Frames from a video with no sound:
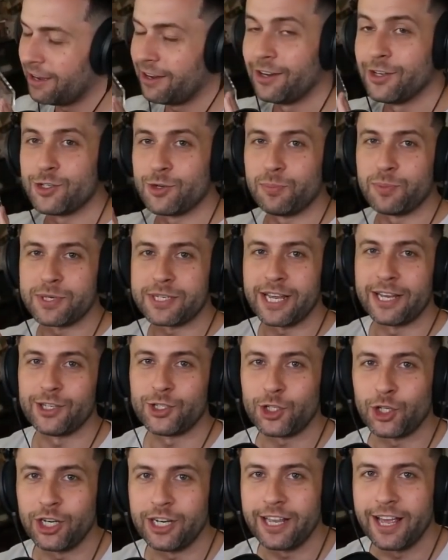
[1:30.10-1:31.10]
one hundred percent
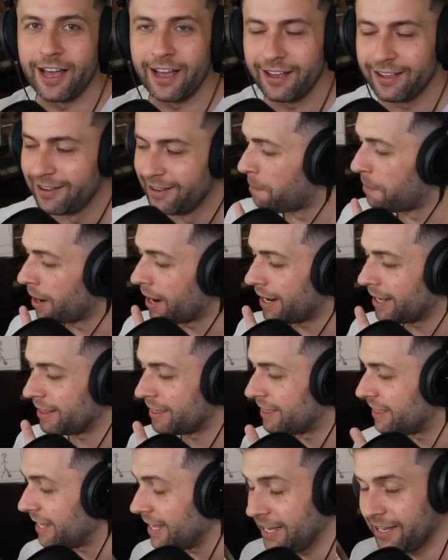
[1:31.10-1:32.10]
sure yet, but I
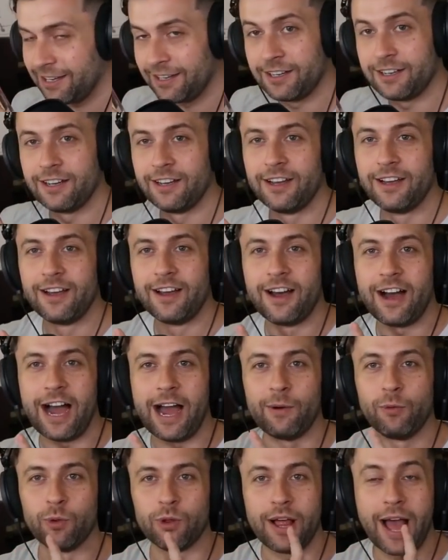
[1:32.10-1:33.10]
think I
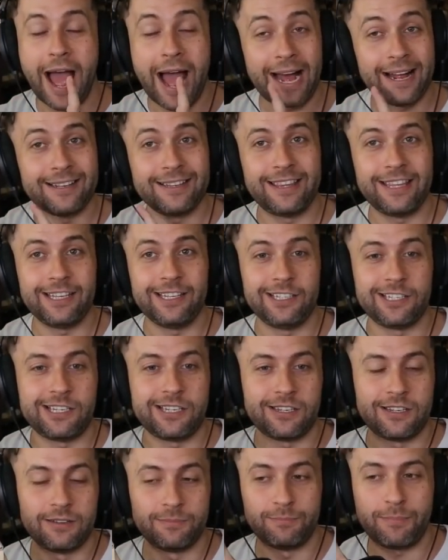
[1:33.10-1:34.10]
will add
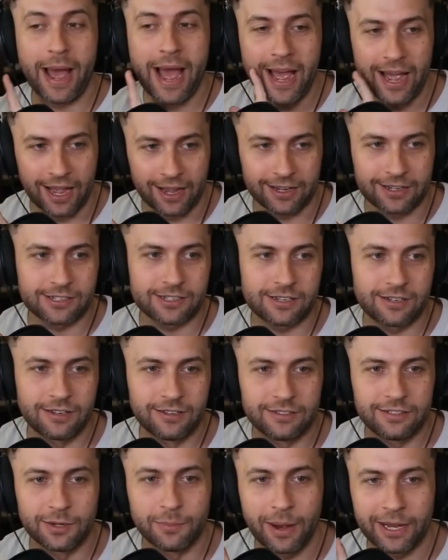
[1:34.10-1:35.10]
these packs
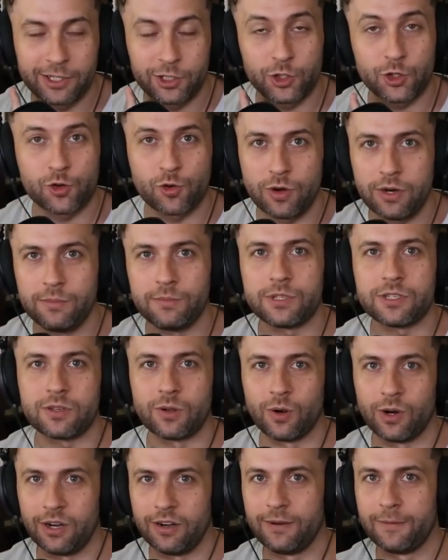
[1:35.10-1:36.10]
to my stream
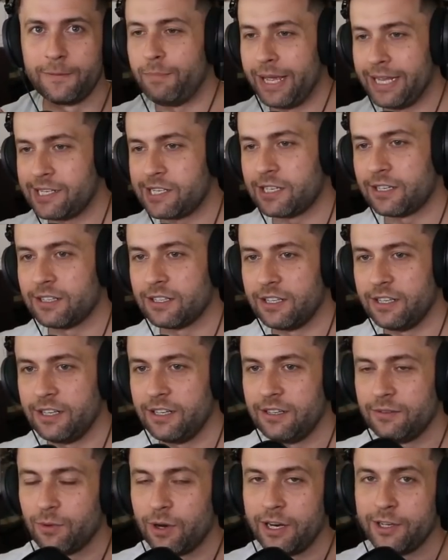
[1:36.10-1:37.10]
store.
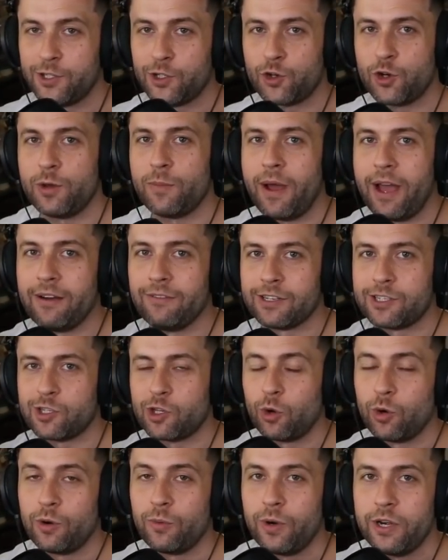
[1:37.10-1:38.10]
Basically, when I stream, I have a
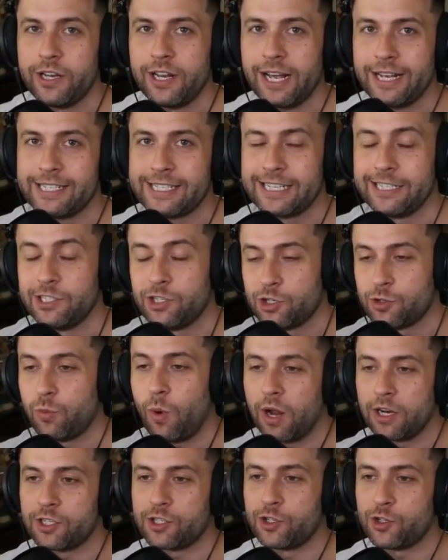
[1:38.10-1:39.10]
store where you guys can just
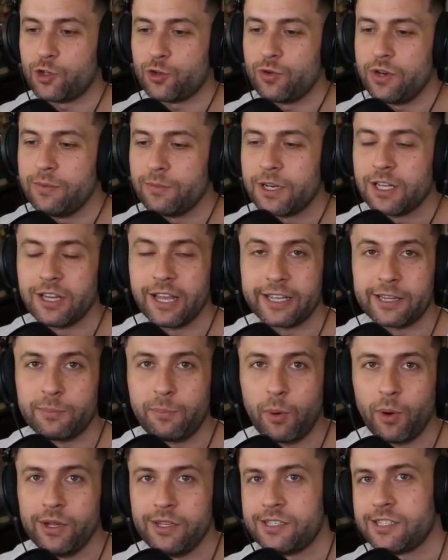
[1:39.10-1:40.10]
watch the stream, collect
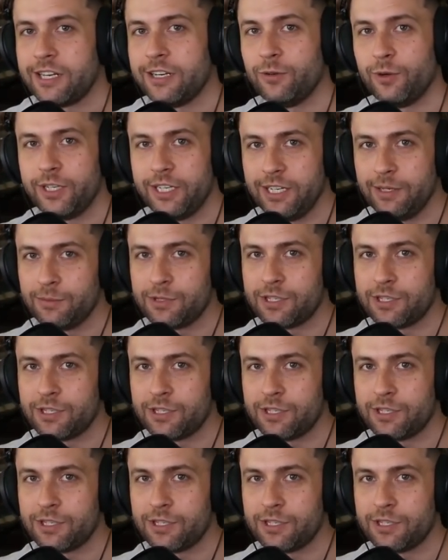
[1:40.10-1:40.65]
points, and redeem